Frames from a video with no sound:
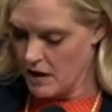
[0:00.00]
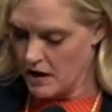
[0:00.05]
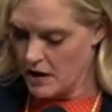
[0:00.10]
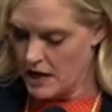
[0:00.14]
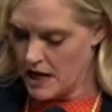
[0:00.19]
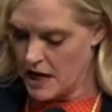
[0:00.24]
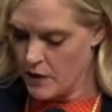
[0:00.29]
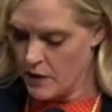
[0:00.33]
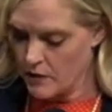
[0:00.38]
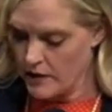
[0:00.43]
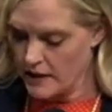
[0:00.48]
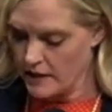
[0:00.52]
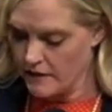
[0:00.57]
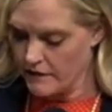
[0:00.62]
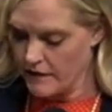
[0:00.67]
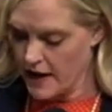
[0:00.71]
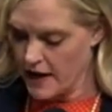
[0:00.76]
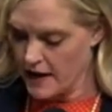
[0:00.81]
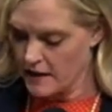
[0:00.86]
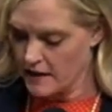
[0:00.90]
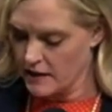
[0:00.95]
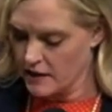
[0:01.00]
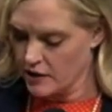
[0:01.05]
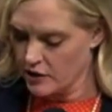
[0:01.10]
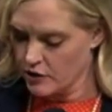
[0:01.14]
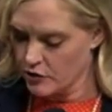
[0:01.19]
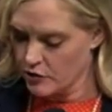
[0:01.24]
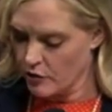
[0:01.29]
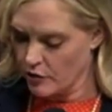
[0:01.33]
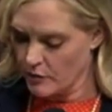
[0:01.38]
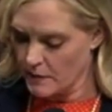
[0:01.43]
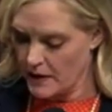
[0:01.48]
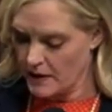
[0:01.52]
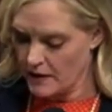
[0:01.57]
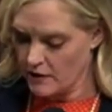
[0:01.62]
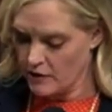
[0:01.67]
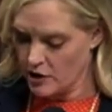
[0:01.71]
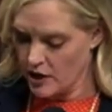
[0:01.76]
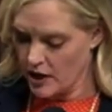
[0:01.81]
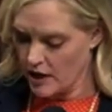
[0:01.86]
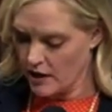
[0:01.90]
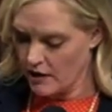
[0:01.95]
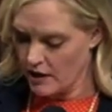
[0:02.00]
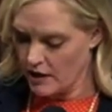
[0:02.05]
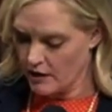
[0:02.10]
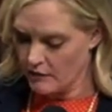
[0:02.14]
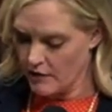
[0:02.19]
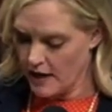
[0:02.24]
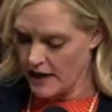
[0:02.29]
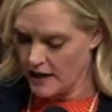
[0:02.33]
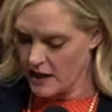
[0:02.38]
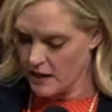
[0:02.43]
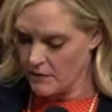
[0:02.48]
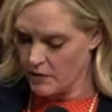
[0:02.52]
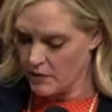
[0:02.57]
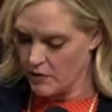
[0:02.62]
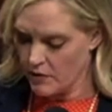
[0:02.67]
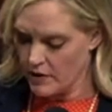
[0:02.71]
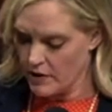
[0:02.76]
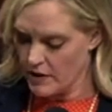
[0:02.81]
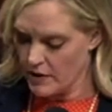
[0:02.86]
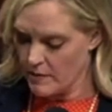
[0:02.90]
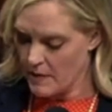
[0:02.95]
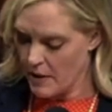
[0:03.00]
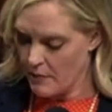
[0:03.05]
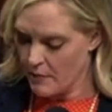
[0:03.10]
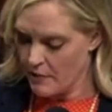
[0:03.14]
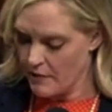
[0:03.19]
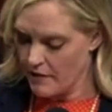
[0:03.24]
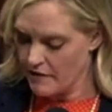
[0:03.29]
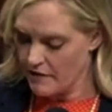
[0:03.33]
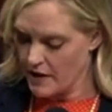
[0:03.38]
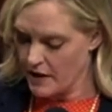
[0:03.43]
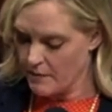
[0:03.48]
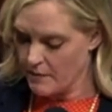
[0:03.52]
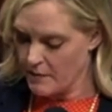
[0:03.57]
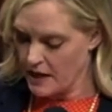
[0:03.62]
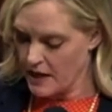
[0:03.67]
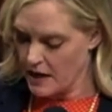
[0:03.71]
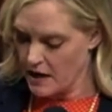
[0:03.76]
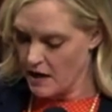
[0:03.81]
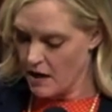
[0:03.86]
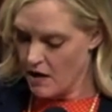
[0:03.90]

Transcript: equally divided and controlled by the chair and ranking minority member of the Committee